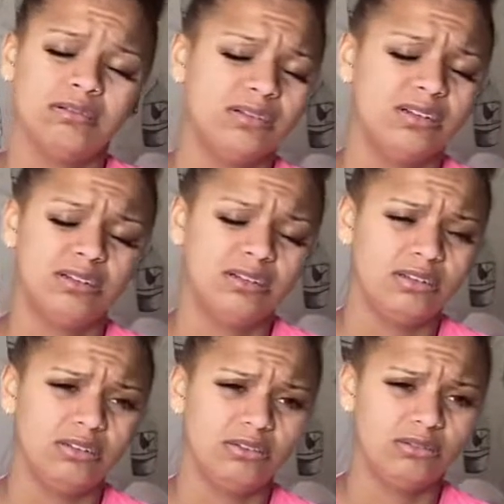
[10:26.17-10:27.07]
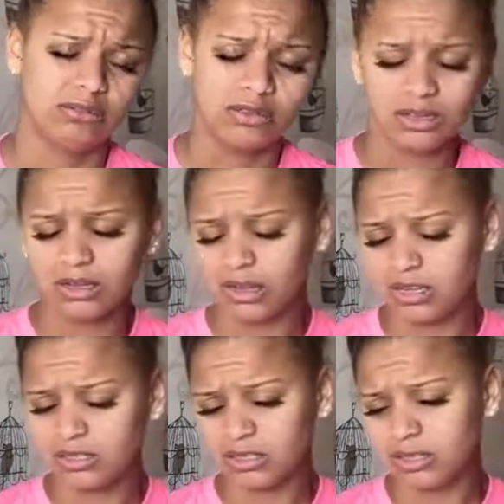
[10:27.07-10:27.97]
I
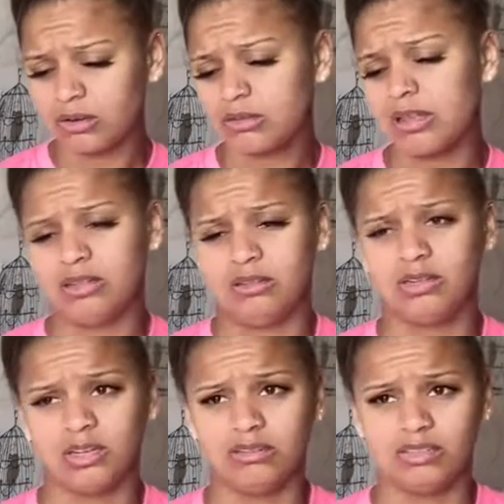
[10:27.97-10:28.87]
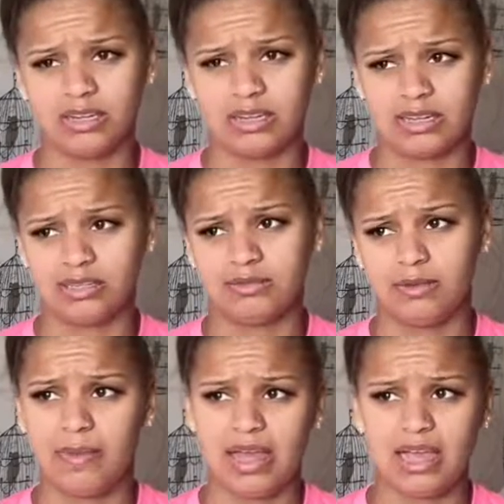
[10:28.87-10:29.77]
just don't think the toe sucking is for
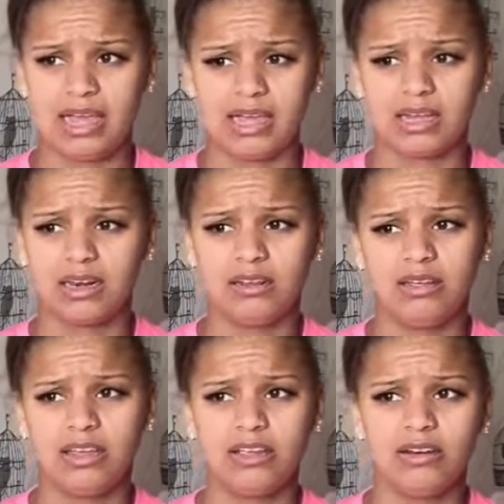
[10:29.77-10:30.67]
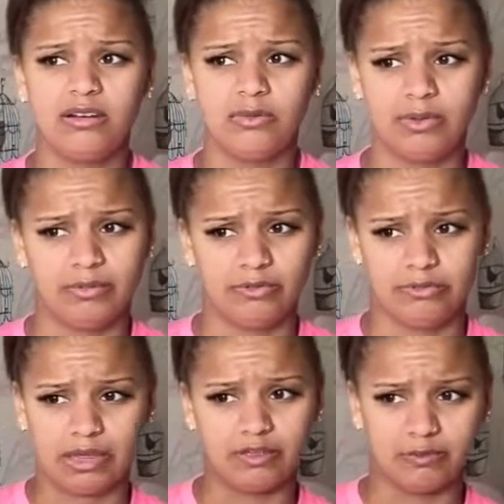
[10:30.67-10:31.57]
me. Like, you don't know where my
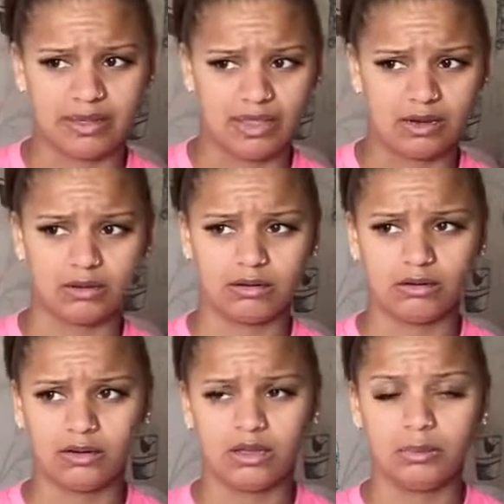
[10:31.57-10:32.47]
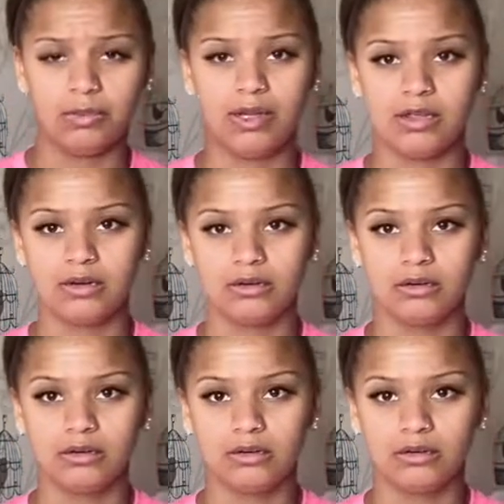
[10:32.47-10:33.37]
feet have been. I mean,
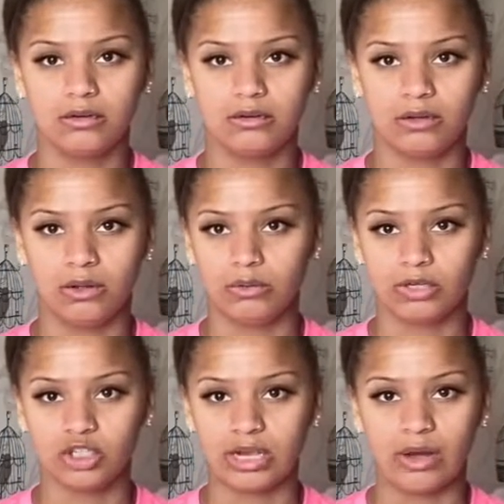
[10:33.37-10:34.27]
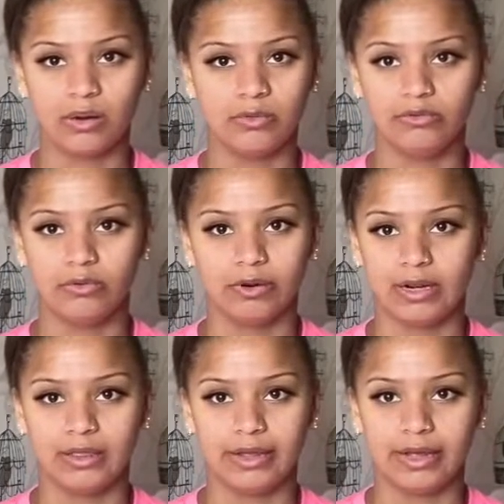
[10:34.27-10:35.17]
I always shower before
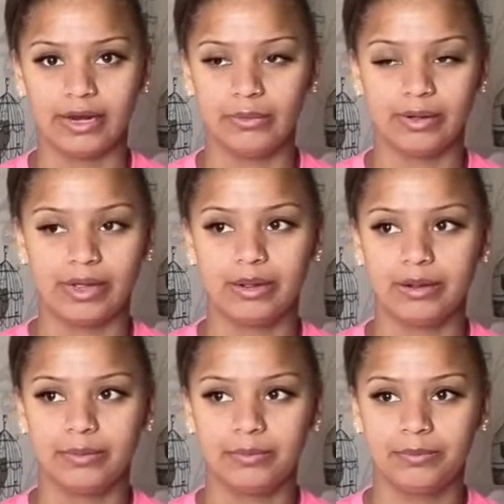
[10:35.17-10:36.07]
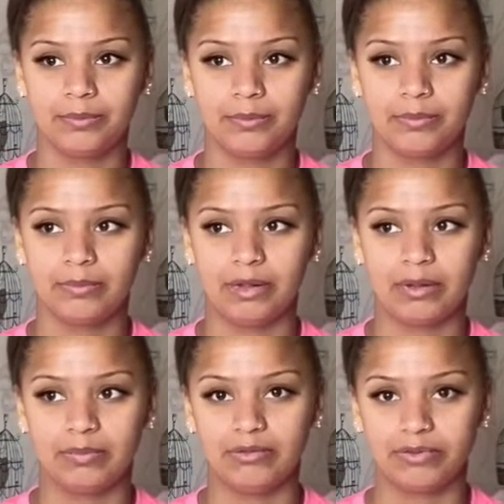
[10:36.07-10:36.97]
anything anyway.
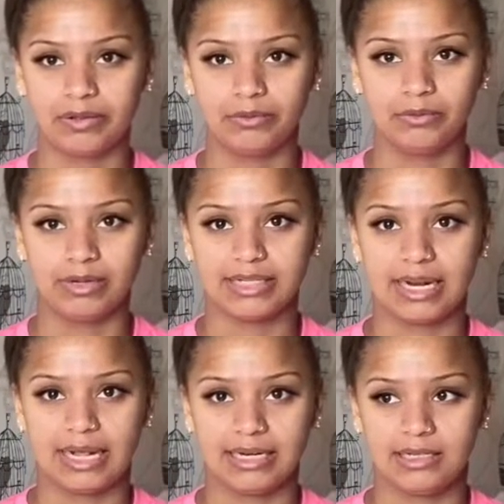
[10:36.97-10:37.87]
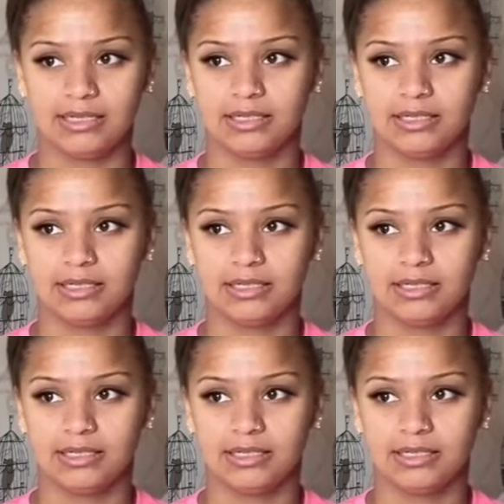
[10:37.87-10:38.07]
And my feet are always clean.